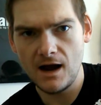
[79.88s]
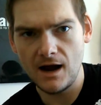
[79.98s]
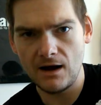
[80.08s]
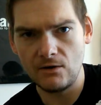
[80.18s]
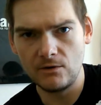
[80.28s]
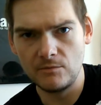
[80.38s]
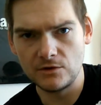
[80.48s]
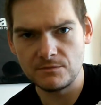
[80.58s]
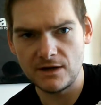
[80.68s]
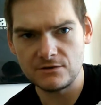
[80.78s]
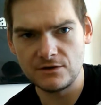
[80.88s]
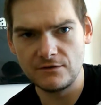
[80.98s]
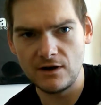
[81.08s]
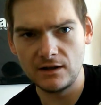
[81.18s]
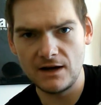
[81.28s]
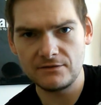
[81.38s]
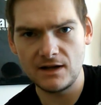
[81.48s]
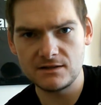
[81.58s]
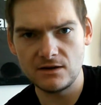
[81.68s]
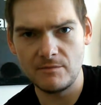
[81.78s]
how much battery we've got left.
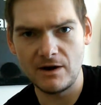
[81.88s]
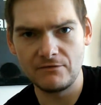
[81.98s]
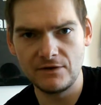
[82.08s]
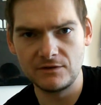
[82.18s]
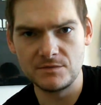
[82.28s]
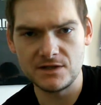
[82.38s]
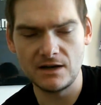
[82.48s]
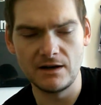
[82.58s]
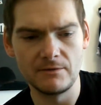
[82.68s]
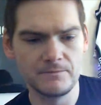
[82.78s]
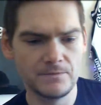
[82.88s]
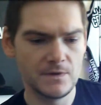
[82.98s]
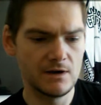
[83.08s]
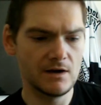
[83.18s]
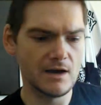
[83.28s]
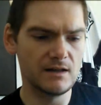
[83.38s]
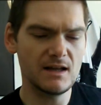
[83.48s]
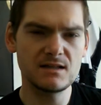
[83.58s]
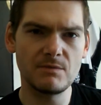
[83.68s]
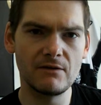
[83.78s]
That's on about 50% now. It
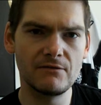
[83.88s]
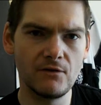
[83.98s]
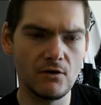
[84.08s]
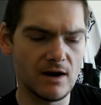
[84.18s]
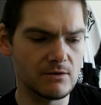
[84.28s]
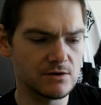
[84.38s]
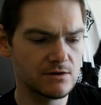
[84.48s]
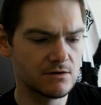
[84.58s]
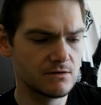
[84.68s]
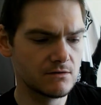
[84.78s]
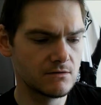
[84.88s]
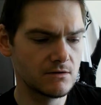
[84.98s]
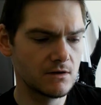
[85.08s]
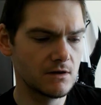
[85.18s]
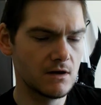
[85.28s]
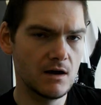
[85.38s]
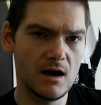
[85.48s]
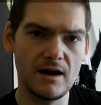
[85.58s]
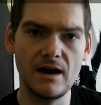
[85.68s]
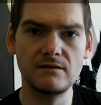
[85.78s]
lasts about 4 hours,
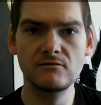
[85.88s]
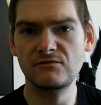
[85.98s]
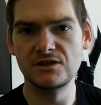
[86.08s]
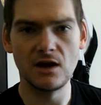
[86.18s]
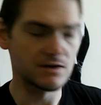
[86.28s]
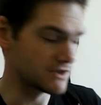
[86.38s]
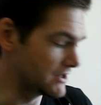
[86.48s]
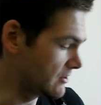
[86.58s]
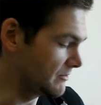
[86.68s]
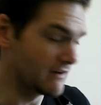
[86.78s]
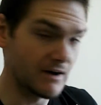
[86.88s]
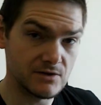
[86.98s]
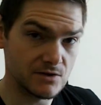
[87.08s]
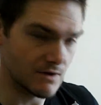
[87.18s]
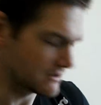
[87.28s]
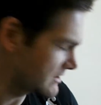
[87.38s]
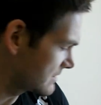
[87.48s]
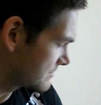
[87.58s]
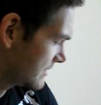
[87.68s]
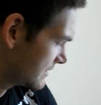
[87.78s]
and then it charges in a couple of hours as well, so
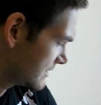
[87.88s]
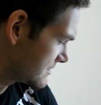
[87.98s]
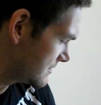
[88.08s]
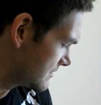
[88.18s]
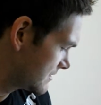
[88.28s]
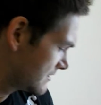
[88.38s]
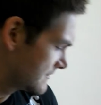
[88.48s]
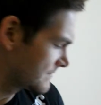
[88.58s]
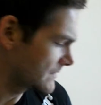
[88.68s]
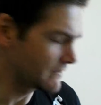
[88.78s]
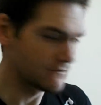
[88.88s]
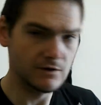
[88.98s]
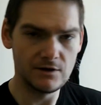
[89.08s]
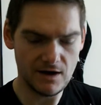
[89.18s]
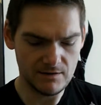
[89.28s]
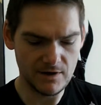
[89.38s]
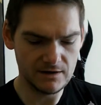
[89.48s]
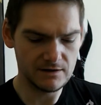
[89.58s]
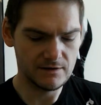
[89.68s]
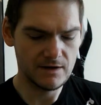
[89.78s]
that's pretty decent. Fully
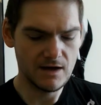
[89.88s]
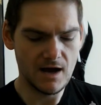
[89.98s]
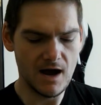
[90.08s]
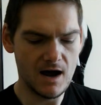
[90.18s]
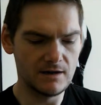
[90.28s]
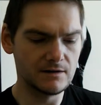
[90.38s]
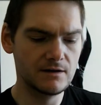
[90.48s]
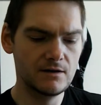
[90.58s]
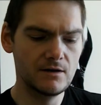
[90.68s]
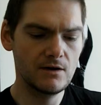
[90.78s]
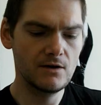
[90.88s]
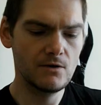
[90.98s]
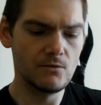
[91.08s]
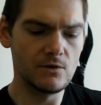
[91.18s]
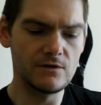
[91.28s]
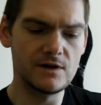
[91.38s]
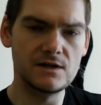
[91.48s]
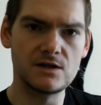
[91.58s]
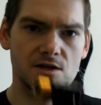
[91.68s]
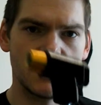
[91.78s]
recommended. And one of
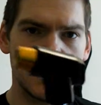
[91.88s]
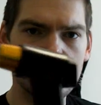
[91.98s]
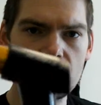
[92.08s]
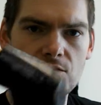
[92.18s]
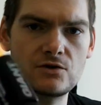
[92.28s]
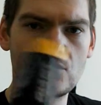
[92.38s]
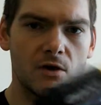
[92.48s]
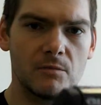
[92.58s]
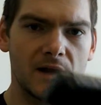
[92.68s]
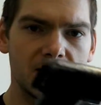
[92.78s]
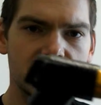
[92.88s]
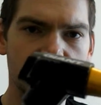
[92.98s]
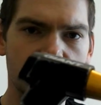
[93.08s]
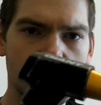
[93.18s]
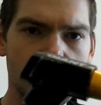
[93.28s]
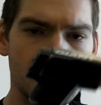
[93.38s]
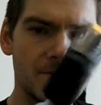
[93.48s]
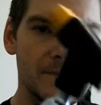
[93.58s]
these giant Control Blast 2